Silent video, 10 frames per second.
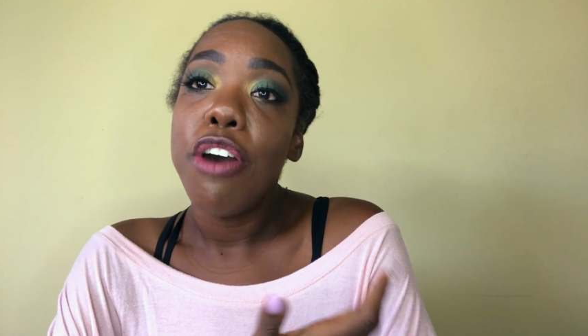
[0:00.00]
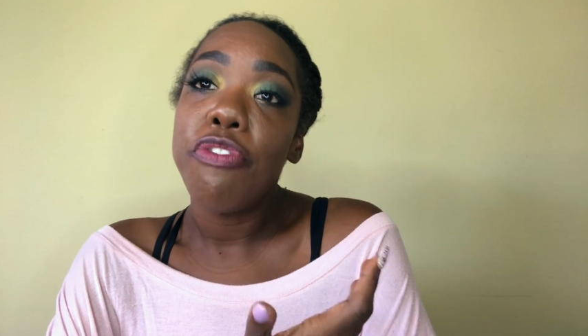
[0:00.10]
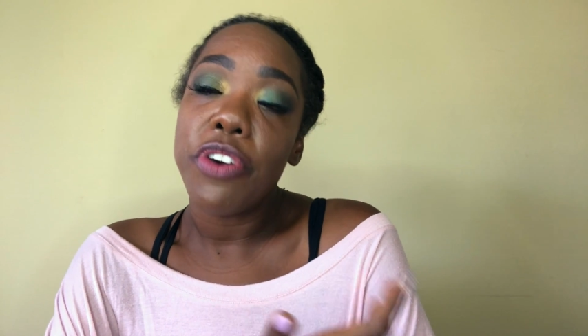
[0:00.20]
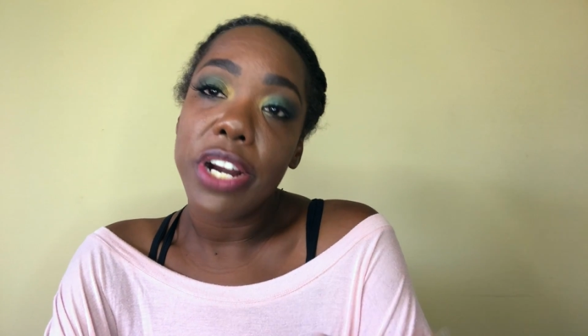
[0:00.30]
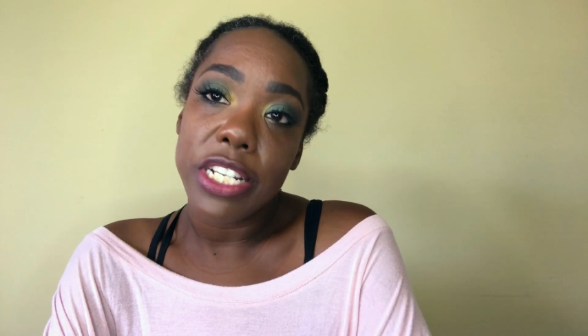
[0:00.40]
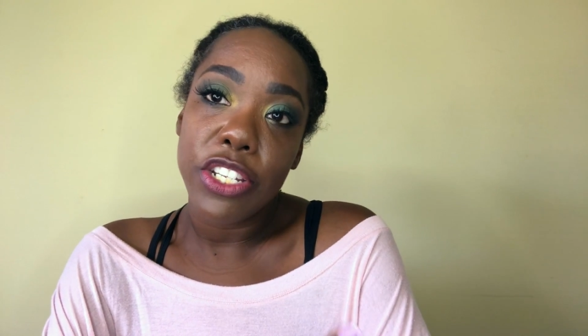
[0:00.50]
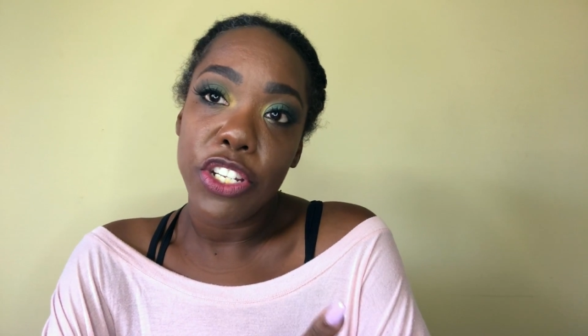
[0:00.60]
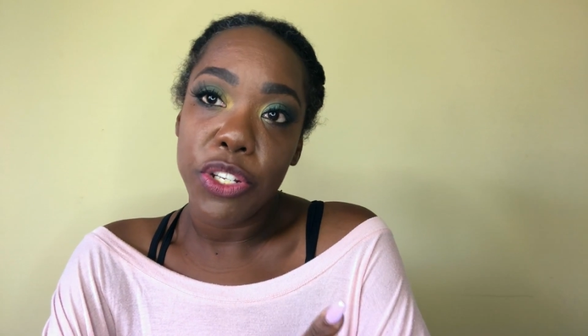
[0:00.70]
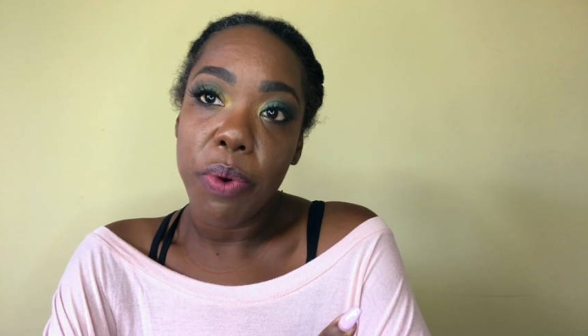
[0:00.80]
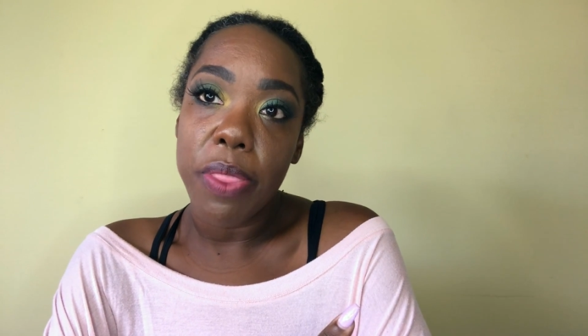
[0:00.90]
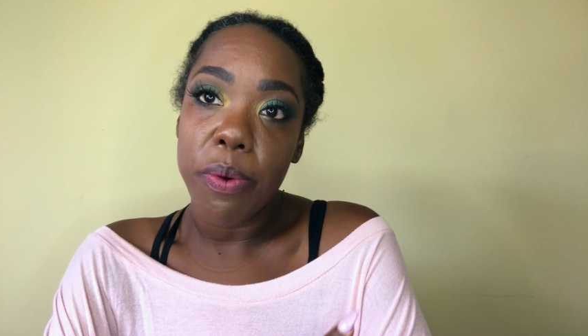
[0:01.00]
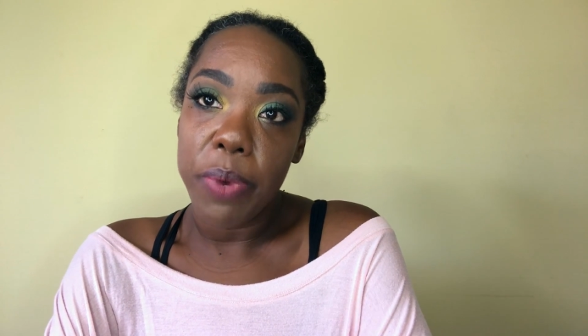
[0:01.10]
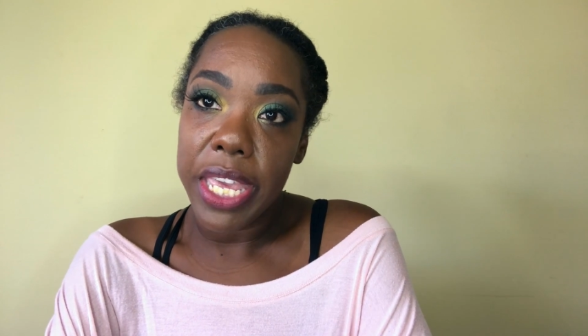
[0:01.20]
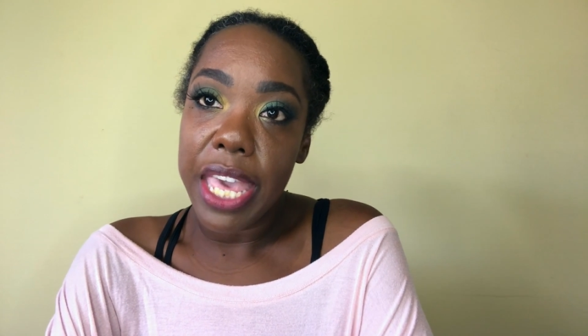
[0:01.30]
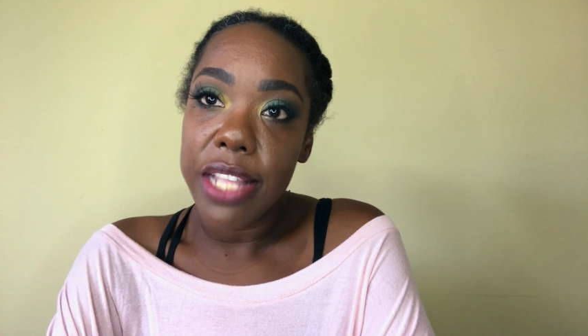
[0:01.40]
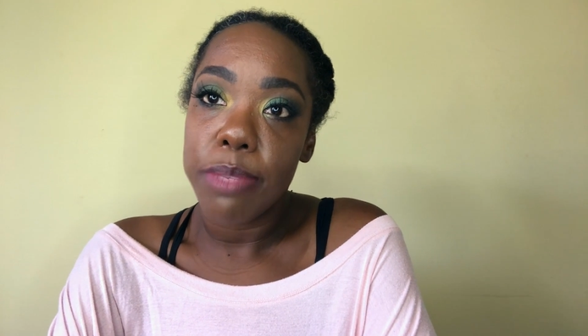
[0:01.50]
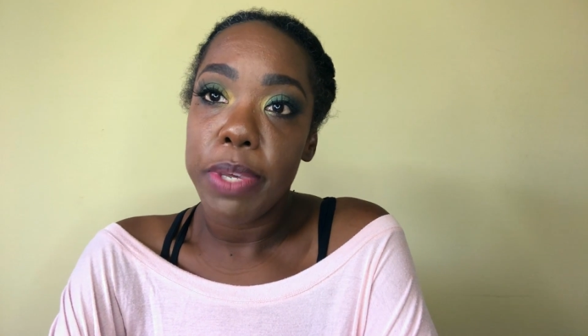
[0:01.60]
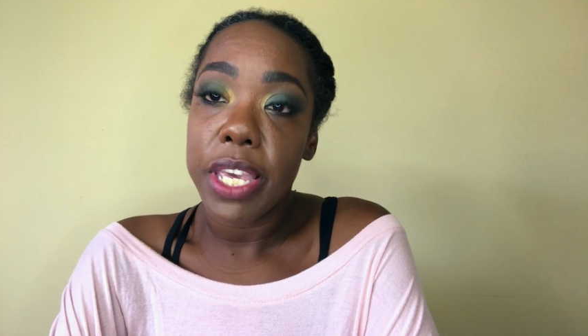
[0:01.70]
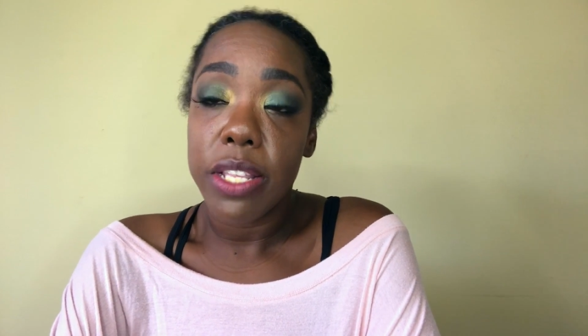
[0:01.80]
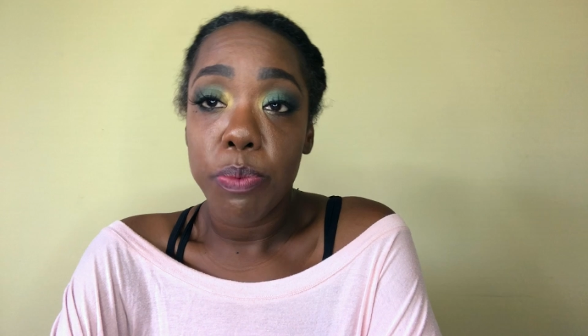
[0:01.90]
for us to do on the weekends,
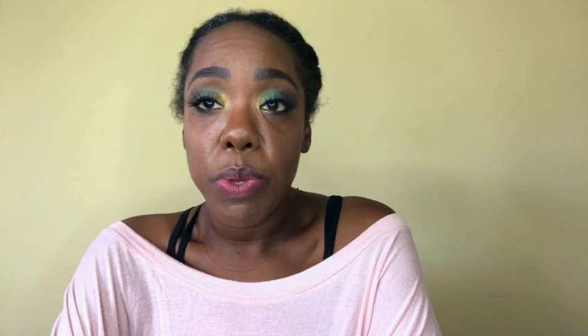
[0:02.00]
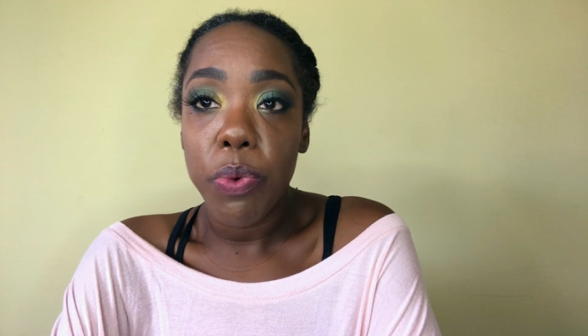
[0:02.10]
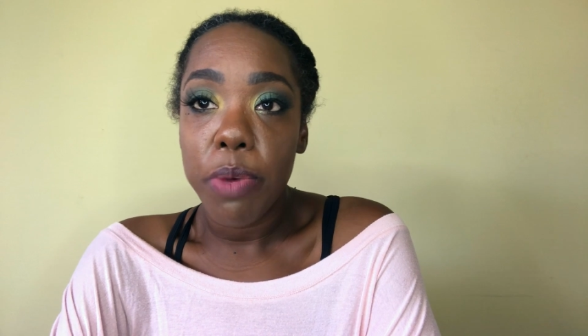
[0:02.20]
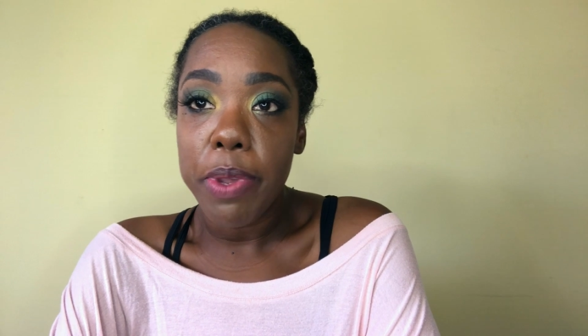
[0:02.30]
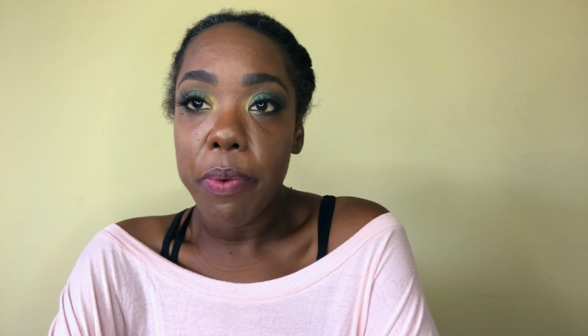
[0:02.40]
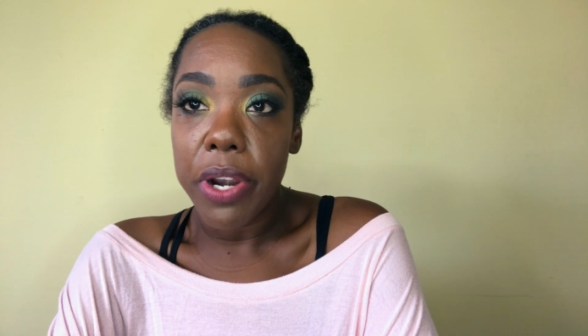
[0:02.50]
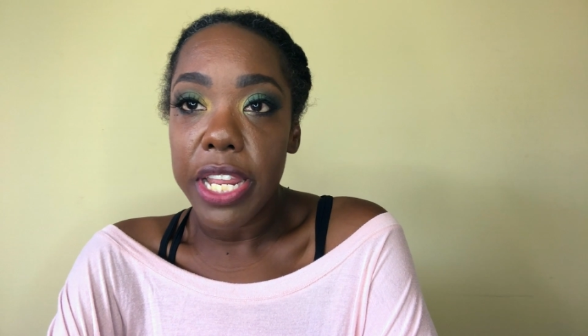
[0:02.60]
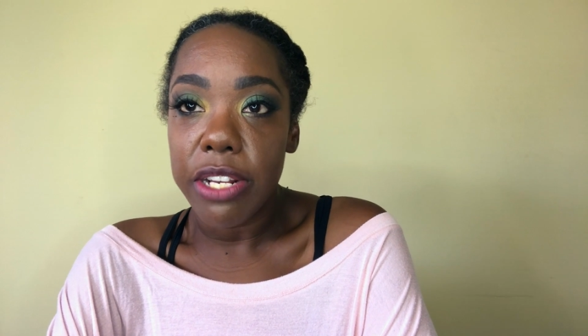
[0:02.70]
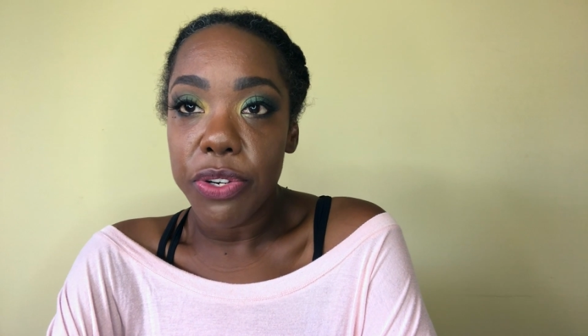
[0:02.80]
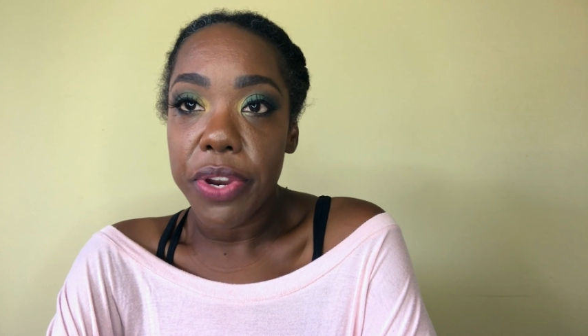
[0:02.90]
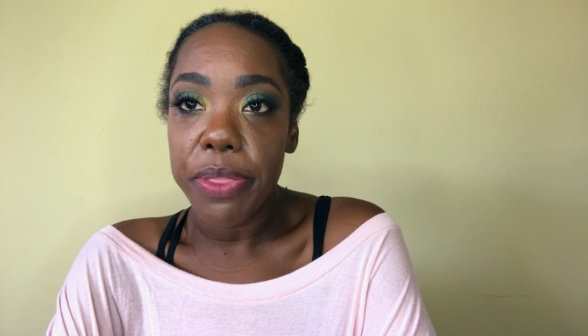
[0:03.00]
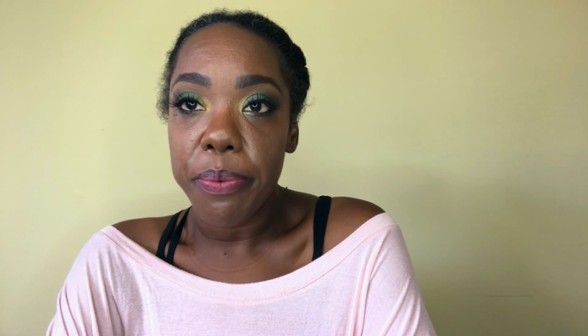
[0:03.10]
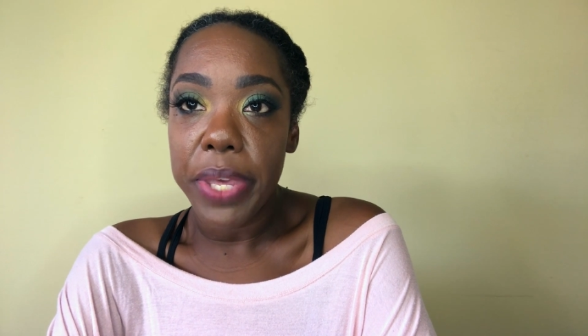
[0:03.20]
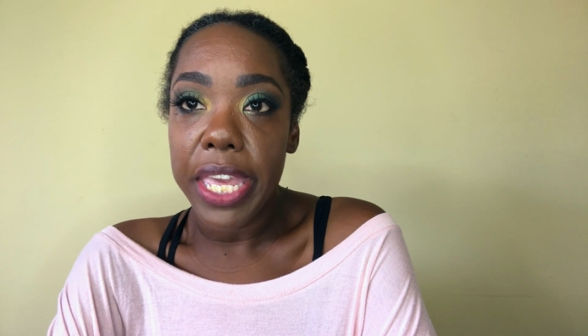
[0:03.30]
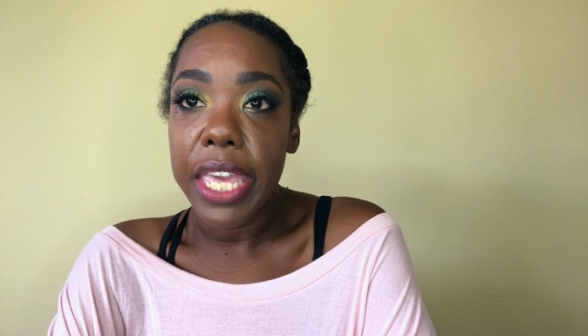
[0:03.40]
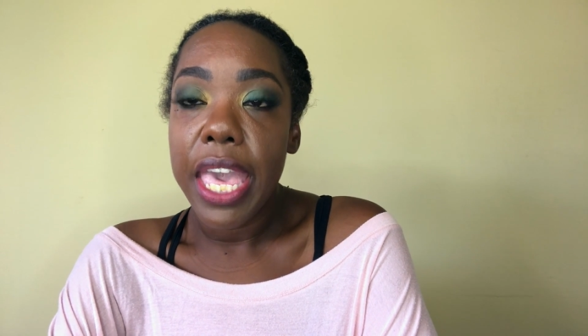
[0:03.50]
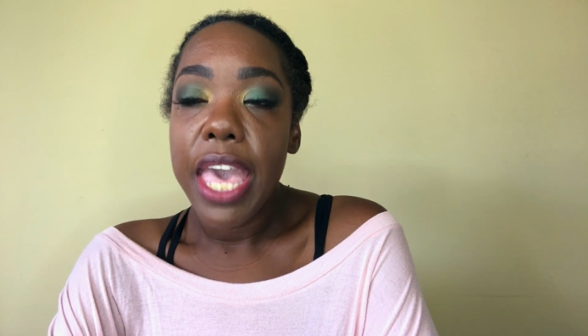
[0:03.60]
because we will be working during the week.